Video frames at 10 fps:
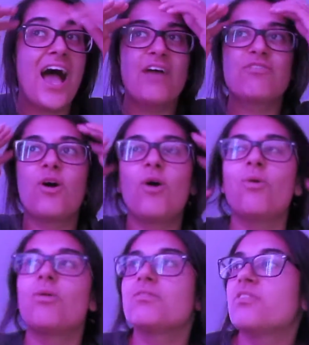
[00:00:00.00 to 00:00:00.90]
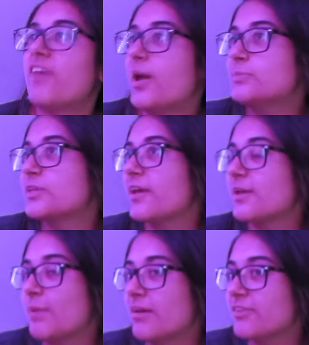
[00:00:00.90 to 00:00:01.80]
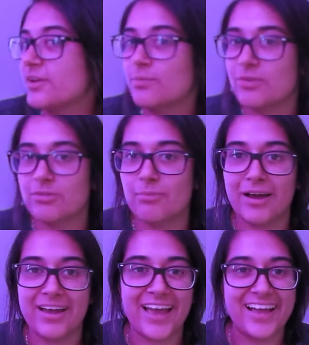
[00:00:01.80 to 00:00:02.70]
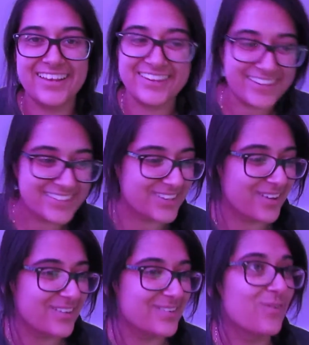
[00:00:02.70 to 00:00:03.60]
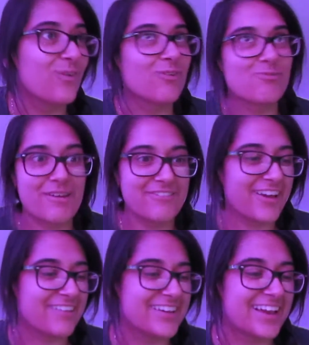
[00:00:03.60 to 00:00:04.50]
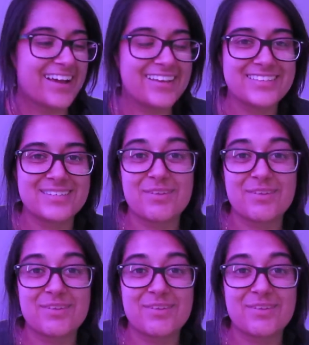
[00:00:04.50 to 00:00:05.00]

I've got all of the vibes going in my room with my LEDs on, all of my fairy lights.